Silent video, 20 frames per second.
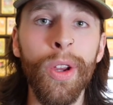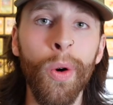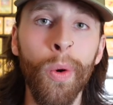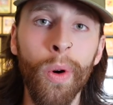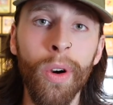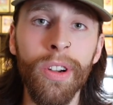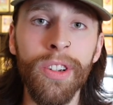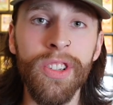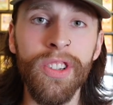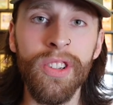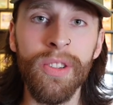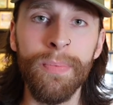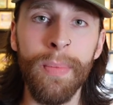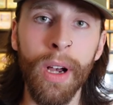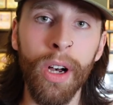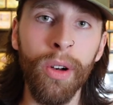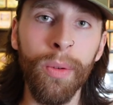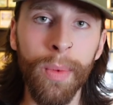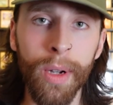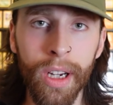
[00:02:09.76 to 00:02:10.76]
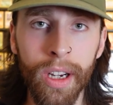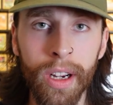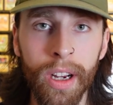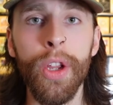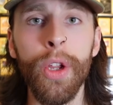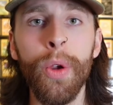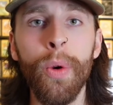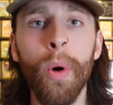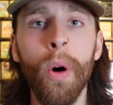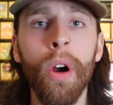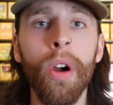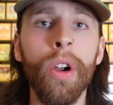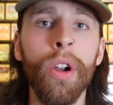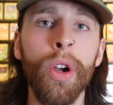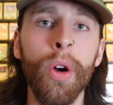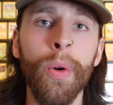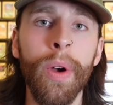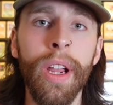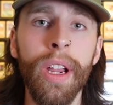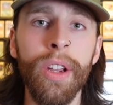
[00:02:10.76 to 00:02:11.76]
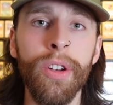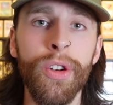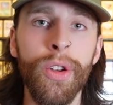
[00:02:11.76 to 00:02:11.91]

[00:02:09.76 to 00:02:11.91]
your spell book, you are going